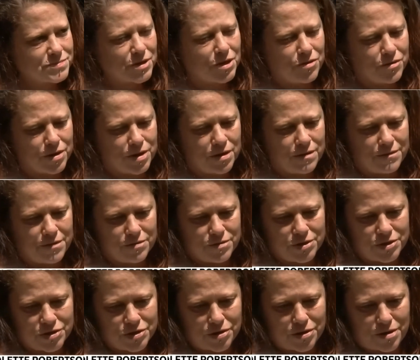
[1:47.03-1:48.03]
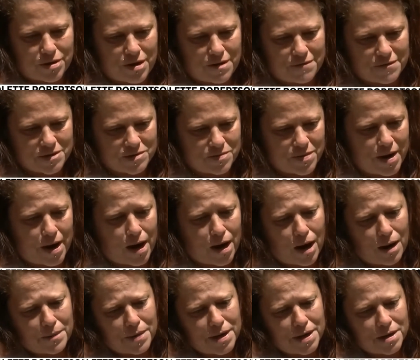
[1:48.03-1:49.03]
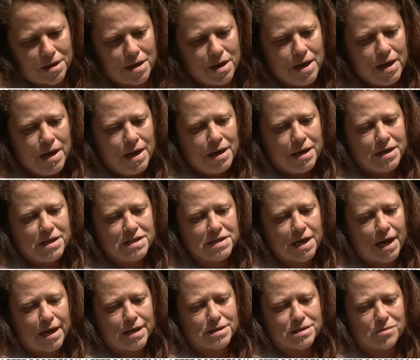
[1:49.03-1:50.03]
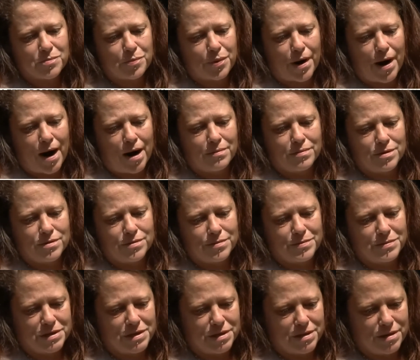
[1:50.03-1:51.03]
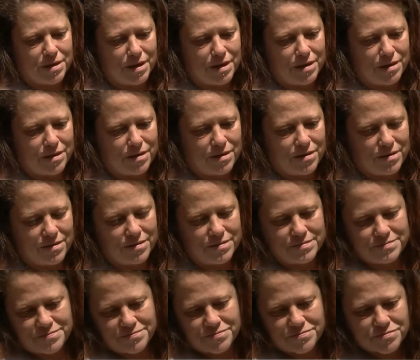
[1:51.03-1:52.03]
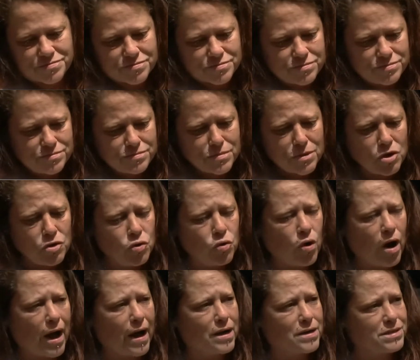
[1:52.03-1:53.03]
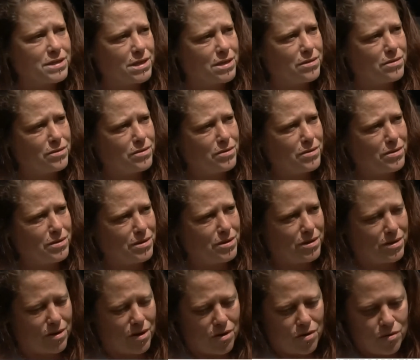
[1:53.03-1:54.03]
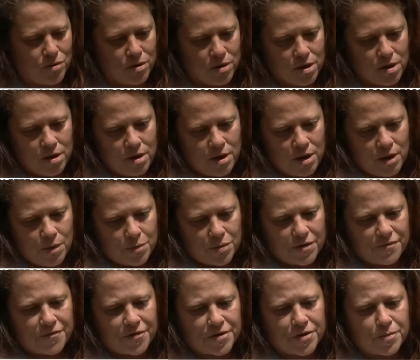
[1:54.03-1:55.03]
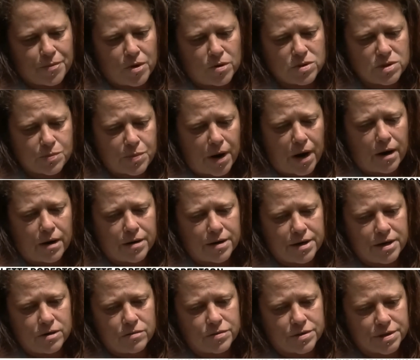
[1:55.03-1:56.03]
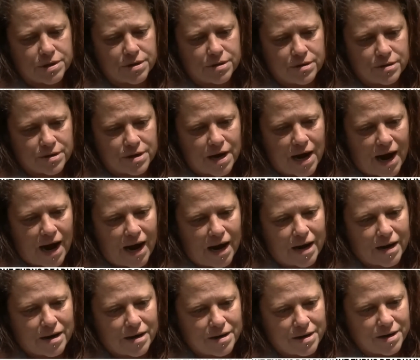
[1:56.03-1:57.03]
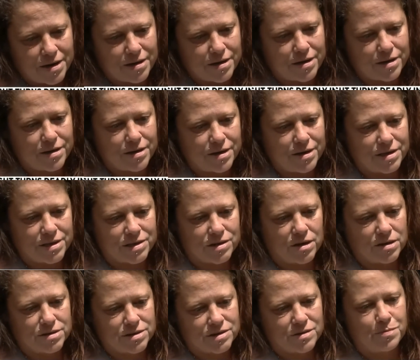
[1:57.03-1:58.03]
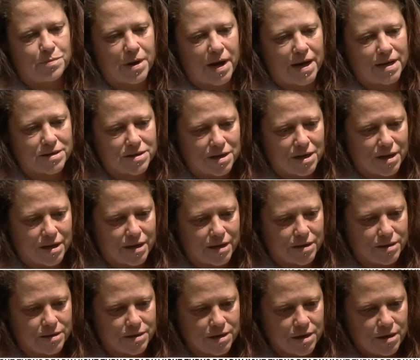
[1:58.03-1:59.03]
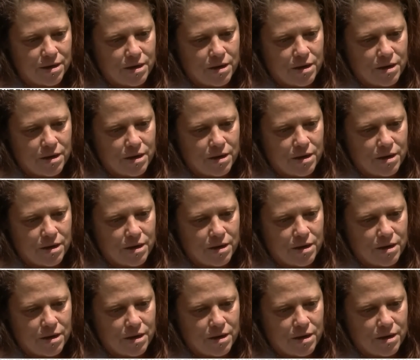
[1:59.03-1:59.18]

He would give you the shirt off his back. I mean, he's had some problems, and who hasn't, you know? But for the most part, he was a good guy. He's done some bad things.